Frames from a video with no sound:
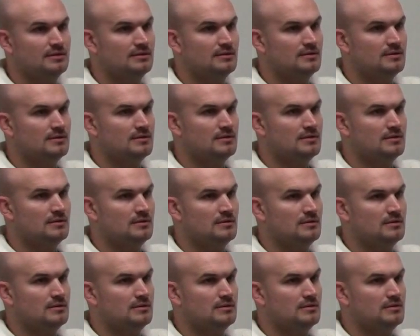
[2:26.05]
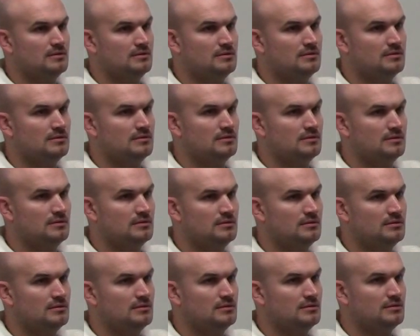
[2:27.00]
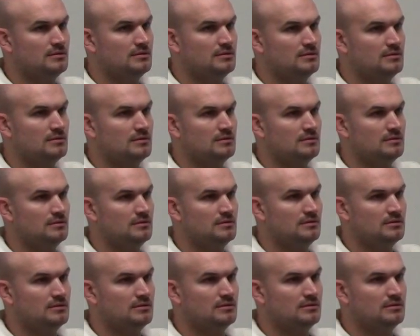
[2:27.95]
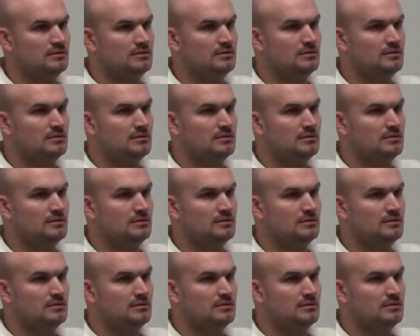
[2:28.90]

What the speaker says: [no speech]